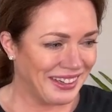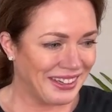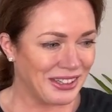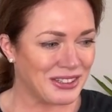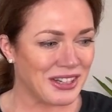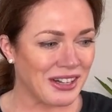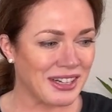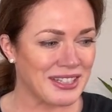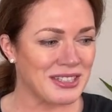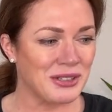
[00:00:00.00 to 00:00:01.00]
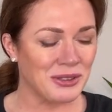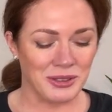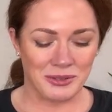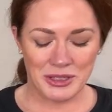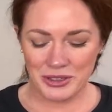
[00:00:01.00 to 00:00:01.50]
Your daughter has 2
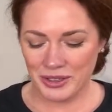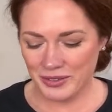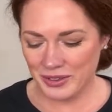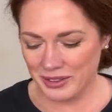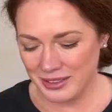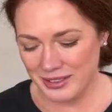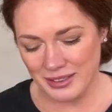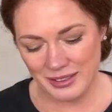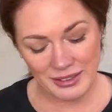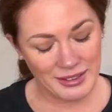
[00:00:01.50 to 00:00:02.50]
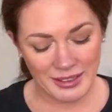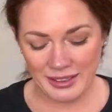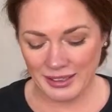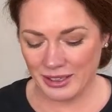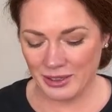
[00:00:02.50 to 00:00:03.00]
golden retrievers.
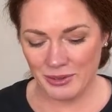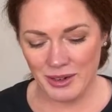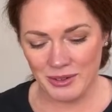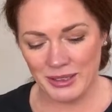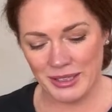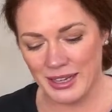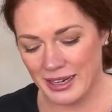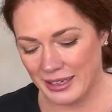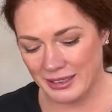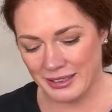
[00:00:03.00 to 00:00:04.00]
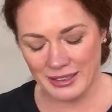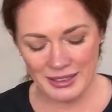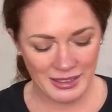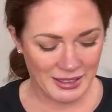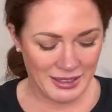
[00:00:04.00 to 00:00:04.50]
Can't go wrong with that.
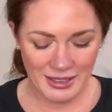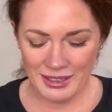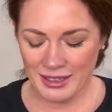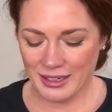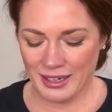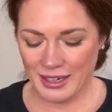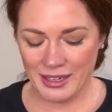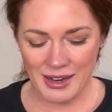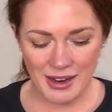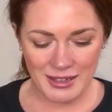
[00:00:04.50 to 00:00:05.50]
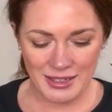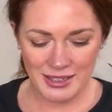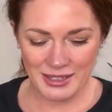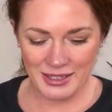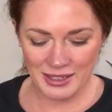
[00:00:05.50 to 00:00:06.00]
Cannot.
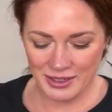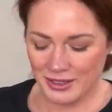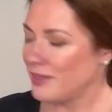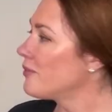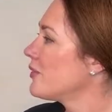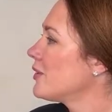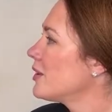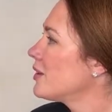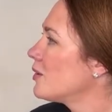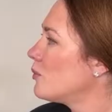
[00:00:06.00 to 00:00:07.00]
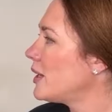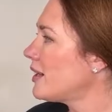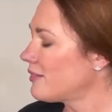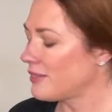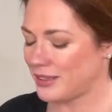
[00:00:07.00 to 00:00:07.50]
We
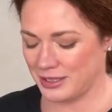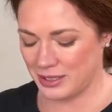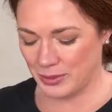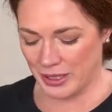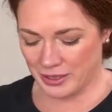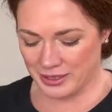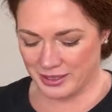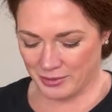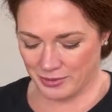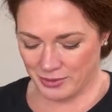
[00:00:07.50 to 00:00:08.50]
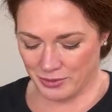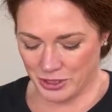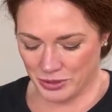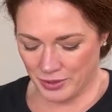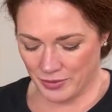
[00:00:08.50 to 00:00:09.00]
have the sweetest
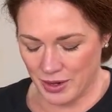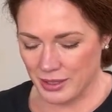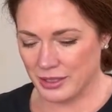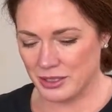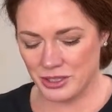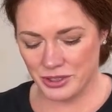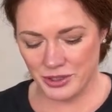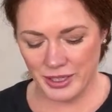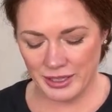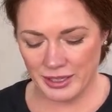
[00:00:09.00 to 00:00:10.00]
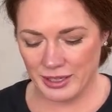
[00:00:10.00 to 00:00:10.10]
retriever on this street.